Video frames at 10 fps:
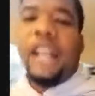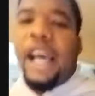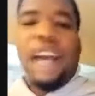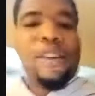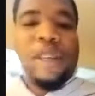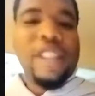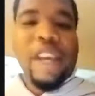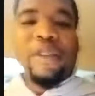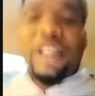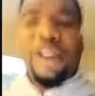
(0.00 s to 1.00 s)
Like I do this
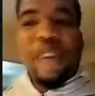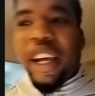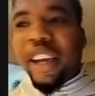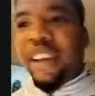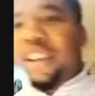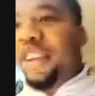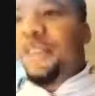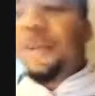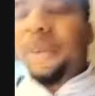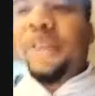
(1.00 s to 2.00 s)
every single day.
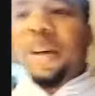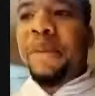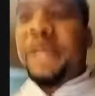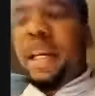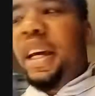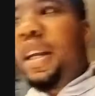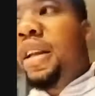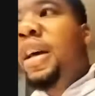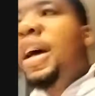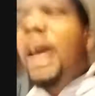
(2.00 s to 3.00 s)
You know what I'm saying?
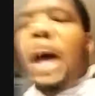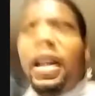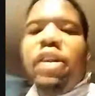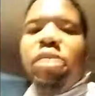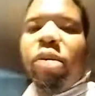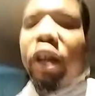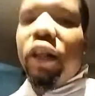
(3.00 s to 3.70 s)
And I learned to make a